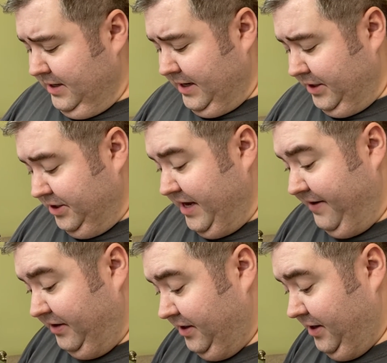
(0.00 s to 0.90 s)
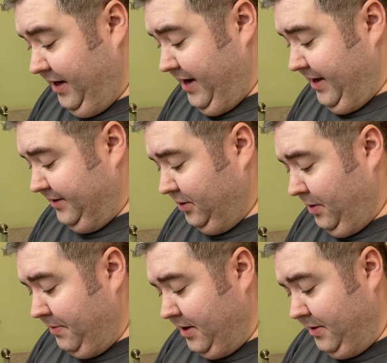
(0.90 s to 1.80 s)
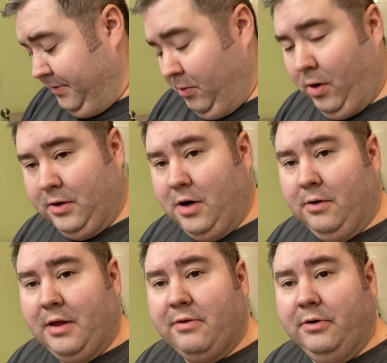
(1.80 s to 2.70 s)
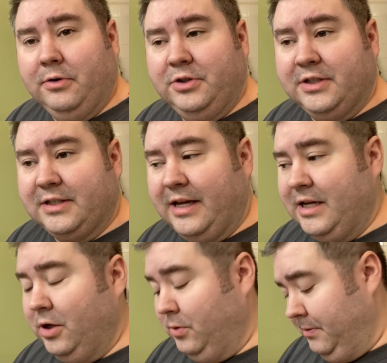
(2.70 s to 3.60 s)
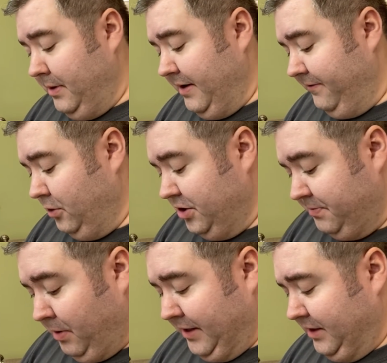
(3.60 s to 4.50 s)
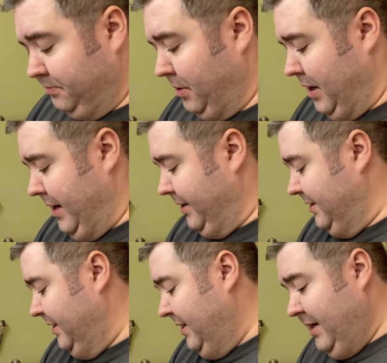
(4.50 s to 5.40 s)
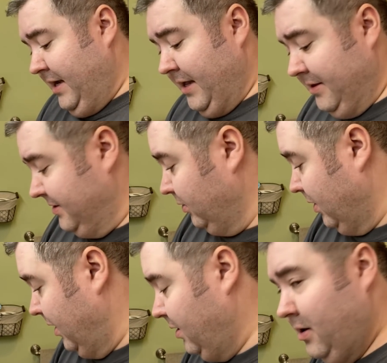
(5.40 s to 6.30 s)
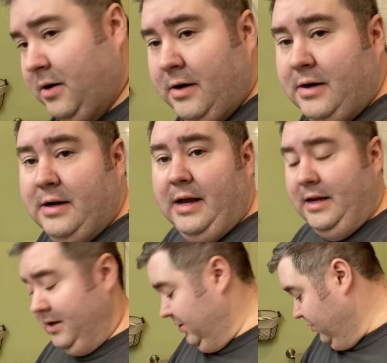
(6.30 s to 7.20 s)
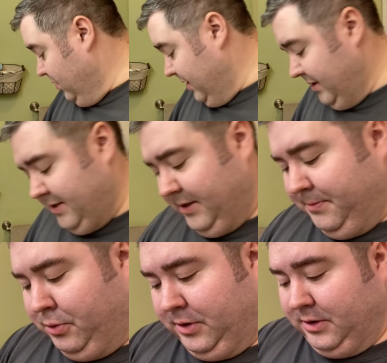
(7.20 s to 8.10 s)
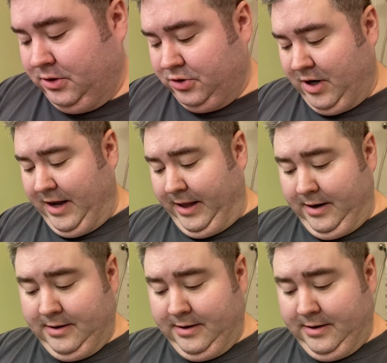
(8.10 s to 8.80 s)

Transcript: I just haven't done it yet. So I'm gonna be going through just like you would be if you just bought this product in the store and you wanted to try it.